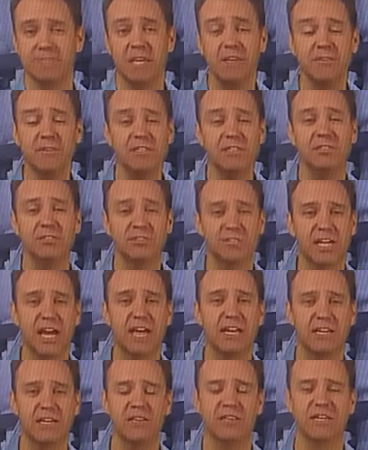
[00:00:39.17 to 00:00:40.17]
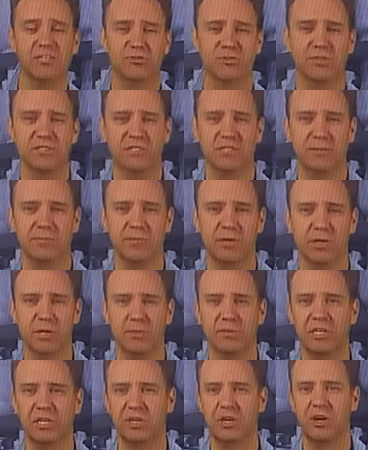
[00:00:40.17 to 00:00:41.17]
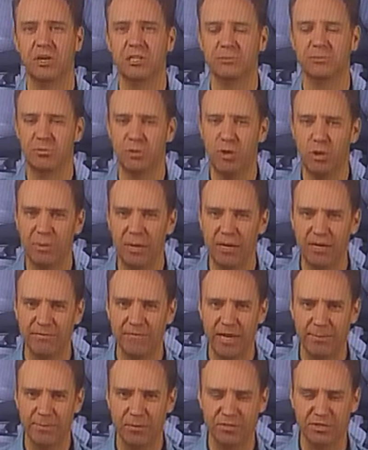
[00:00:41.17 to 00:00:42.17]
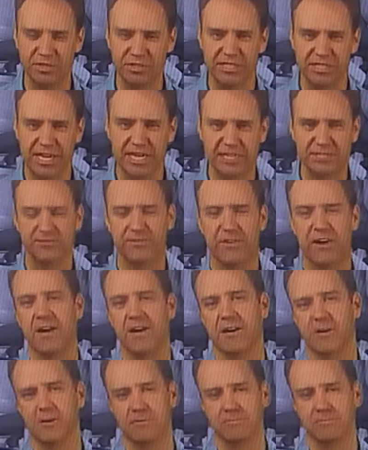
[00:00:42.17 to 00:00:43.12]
Even static electricity buildup can cause propane vapors to catch fire.